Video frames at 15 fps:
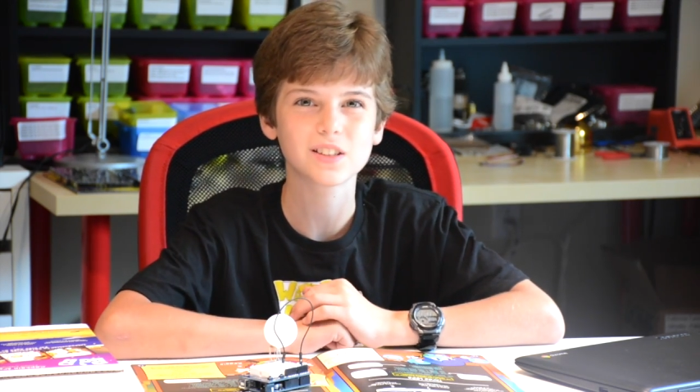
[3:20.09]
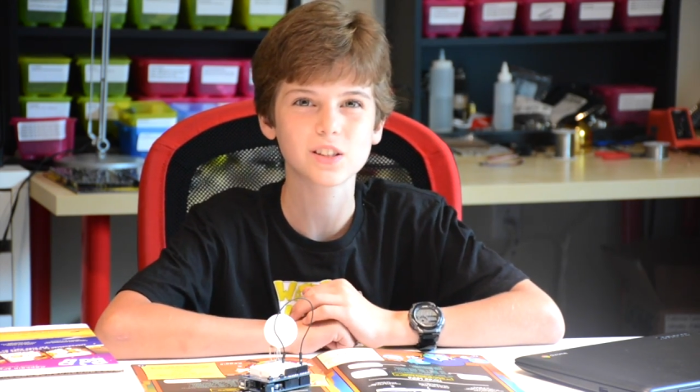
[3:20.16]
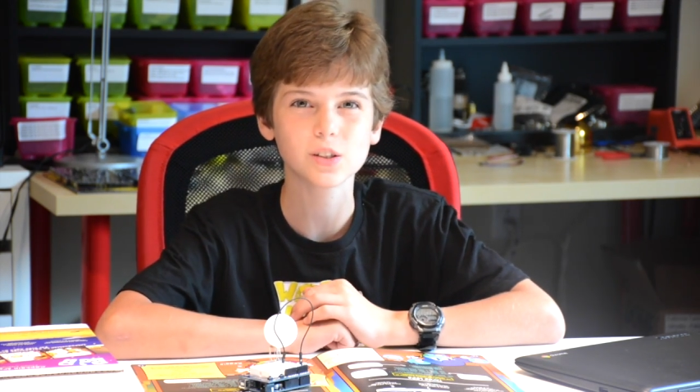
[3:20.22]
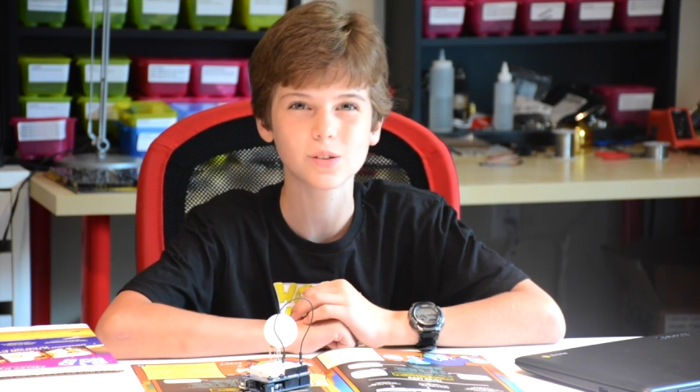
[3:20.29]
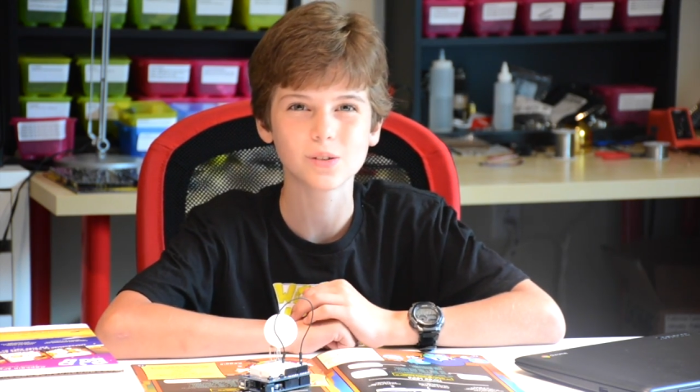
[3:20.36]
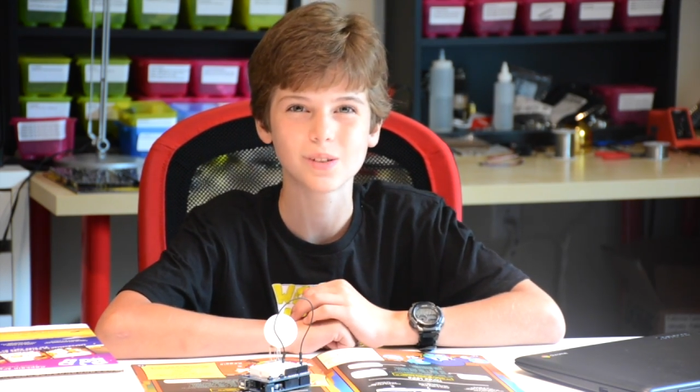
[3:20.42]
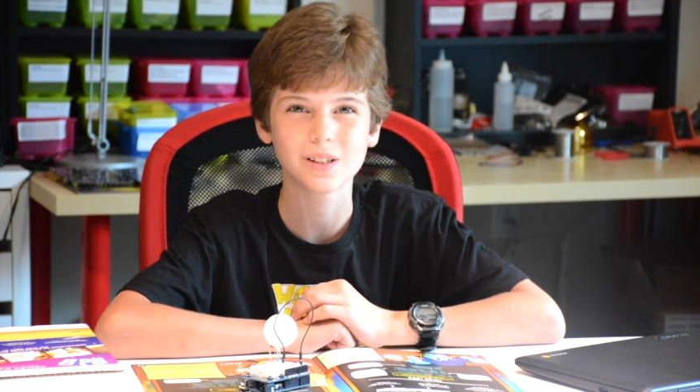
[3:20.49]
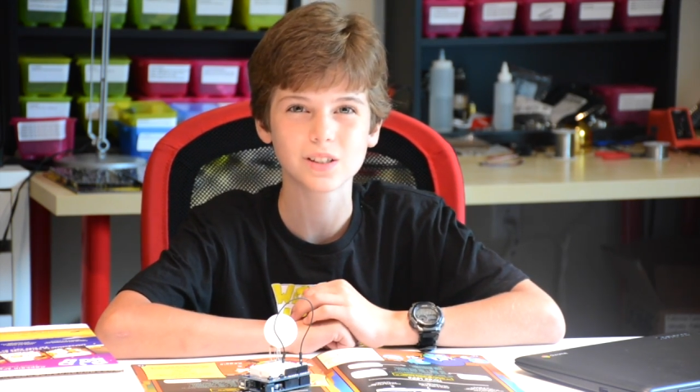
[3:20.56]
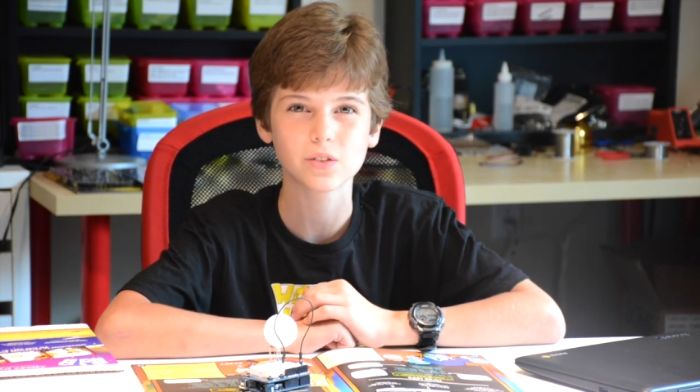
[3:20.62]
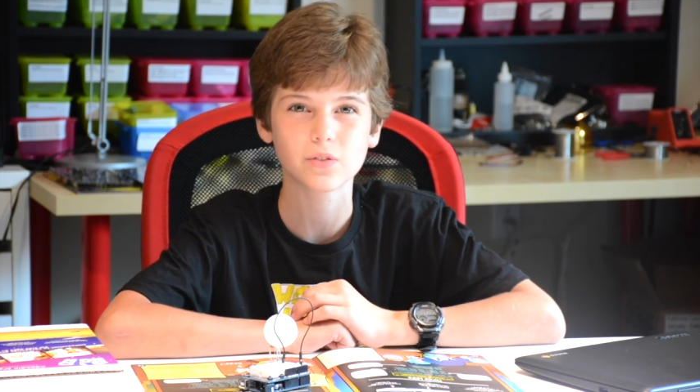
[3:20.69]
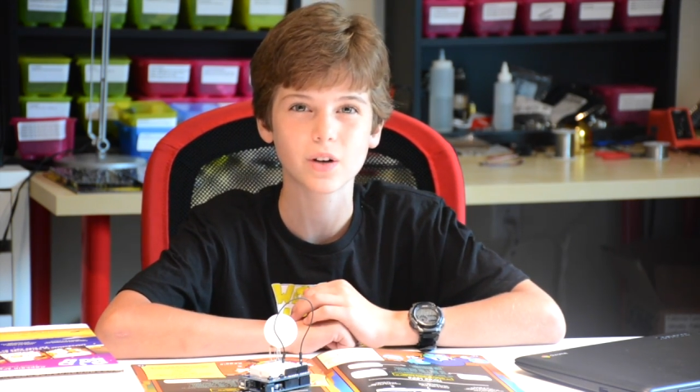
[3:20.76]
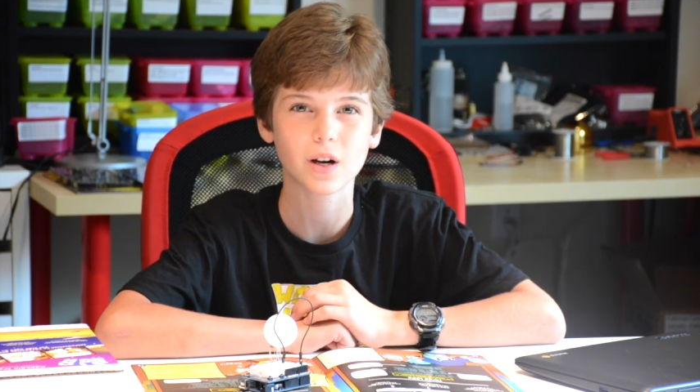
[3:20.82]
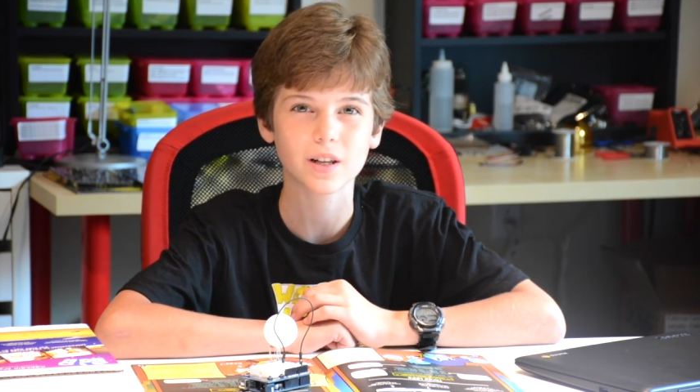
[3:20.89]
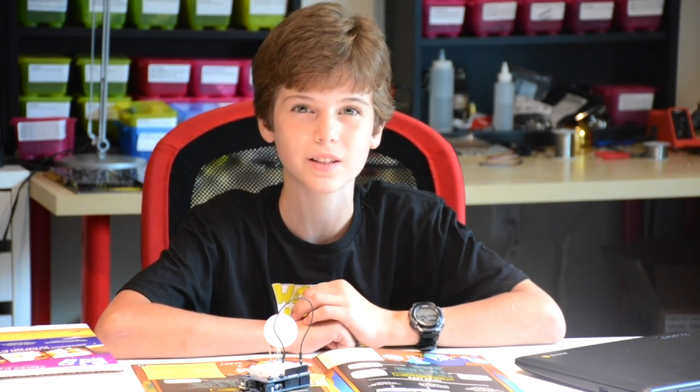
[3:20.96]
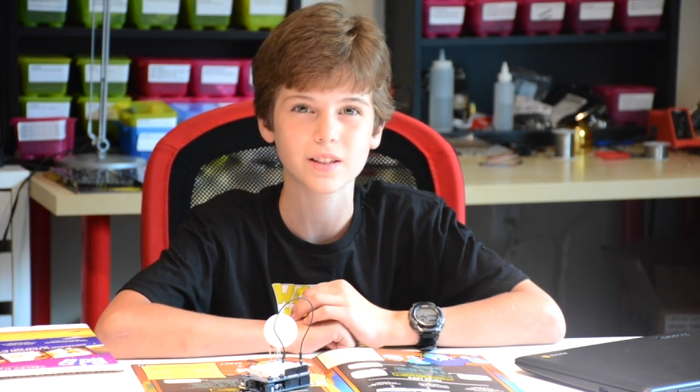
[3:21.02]
too once you've
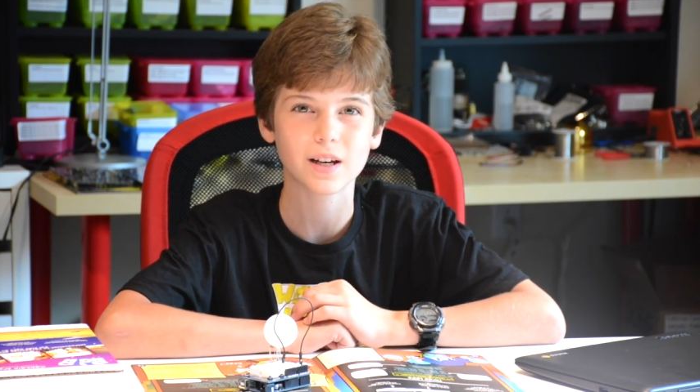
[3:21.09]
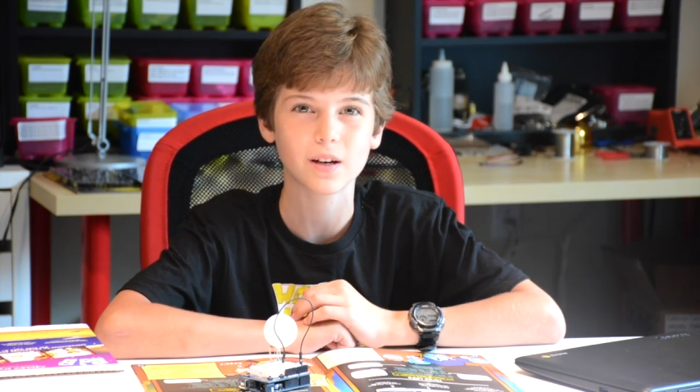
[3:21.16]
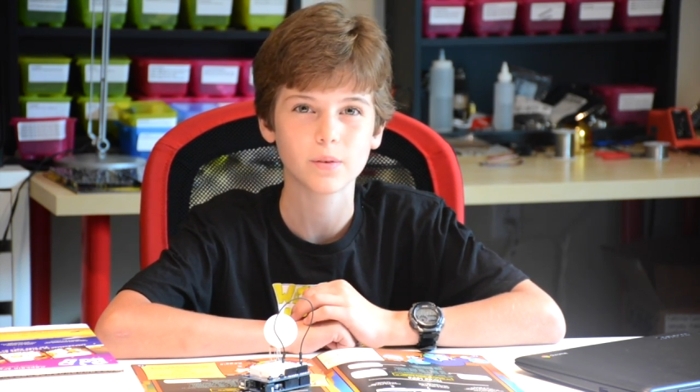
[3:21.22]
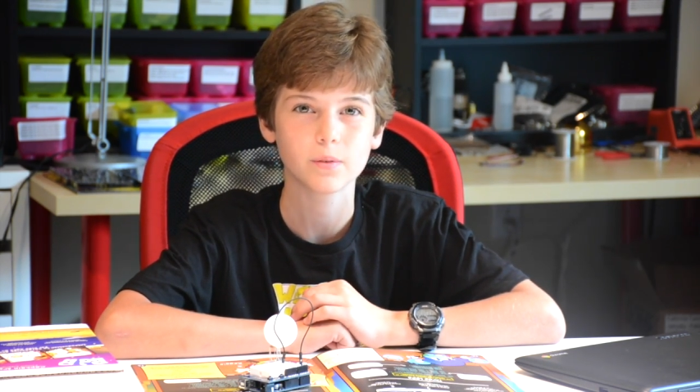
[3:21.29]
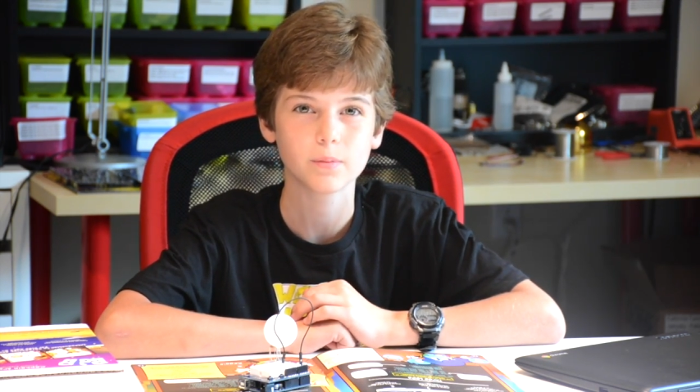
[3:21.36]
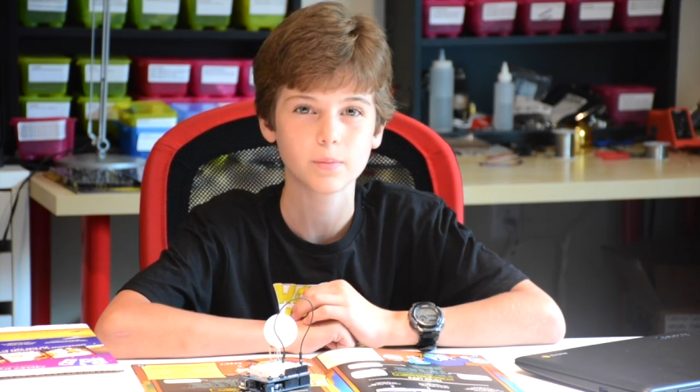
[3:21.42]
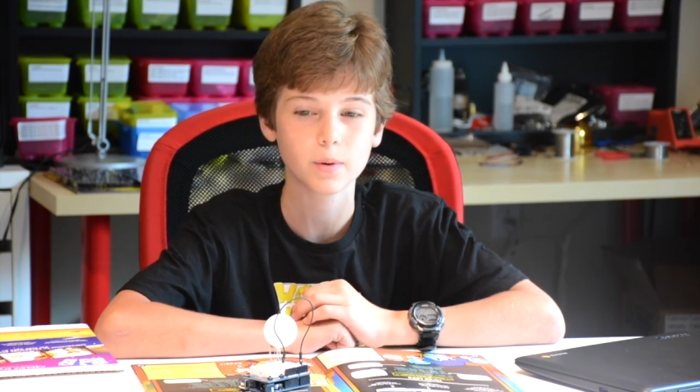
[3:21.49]
got it down.